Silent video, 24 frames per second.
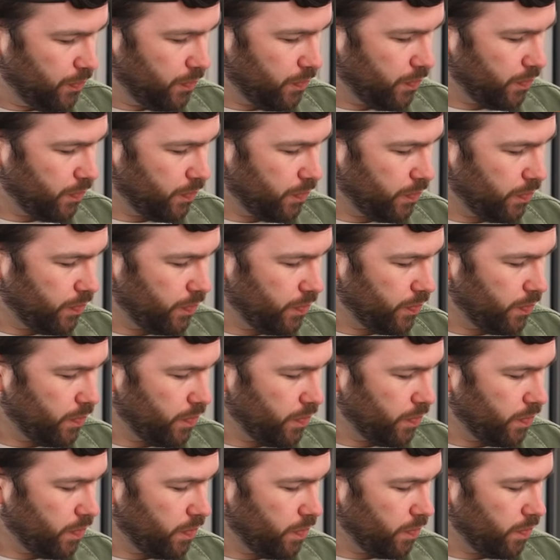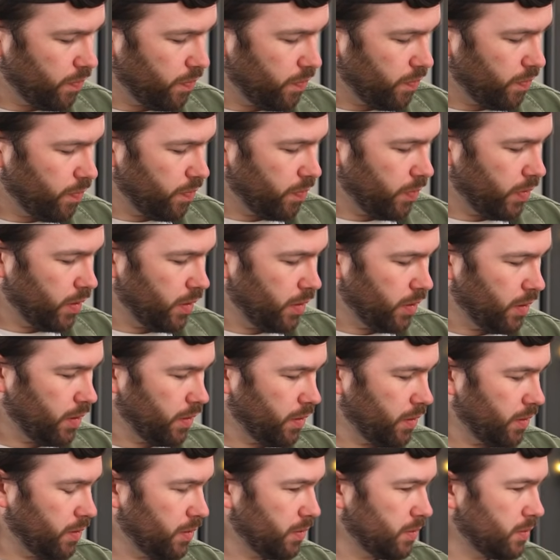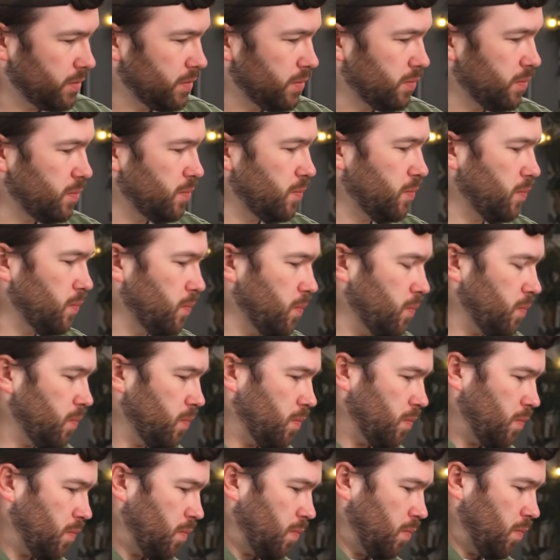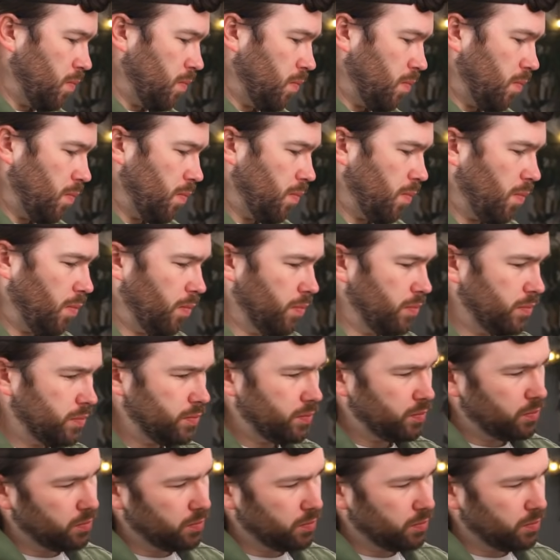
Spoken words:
No words are spoken by the person on screen.